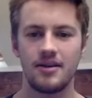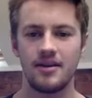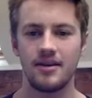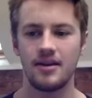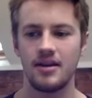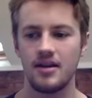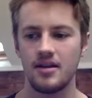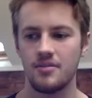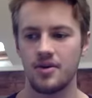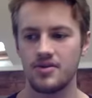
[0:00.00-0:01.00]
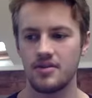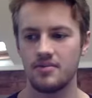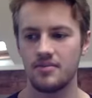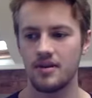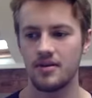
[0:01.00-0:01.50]
And I think because
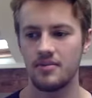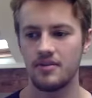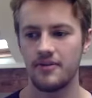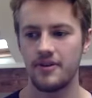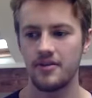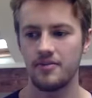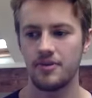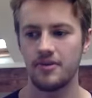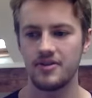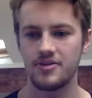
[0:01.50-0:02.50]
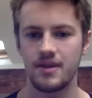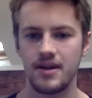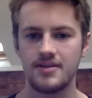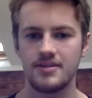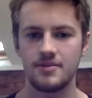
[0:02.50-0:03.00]
I'm in a very privileged
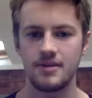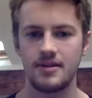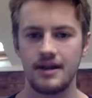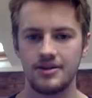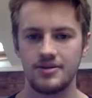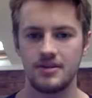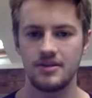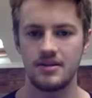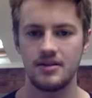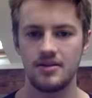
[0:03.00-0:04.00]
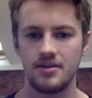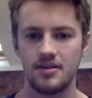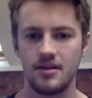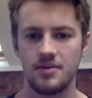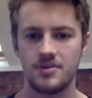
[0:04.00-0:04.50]
place within the LGBT
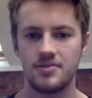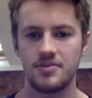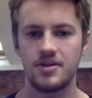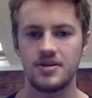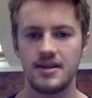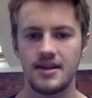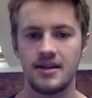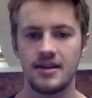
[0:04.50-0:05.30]
plus community,